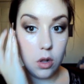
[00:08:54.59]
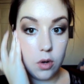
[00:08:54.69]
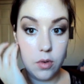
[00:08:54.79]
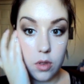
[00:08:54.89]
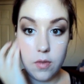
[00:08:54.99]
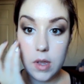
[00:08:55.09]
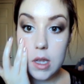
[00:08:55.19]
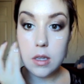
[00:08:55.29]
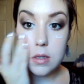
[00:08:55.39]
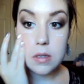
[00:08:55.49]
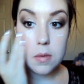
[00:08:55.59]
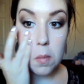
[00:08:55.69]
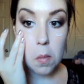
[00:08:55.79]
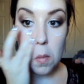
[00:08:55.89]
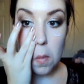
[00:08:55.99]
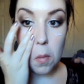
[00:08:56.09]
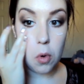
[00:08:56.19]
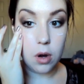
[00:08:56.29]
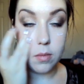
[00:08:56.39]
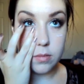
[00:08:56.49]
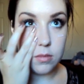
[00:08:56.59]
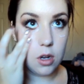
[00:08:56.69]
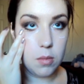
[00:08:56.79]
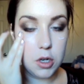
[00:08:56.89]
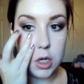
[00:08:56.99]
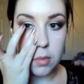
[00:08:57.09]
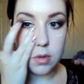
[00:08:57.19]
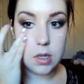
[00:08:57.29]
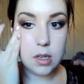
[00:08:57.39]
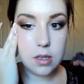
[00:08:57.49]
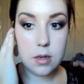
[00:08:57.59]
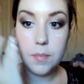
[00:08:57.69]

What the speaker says: over the face, or on my cheekbones at least.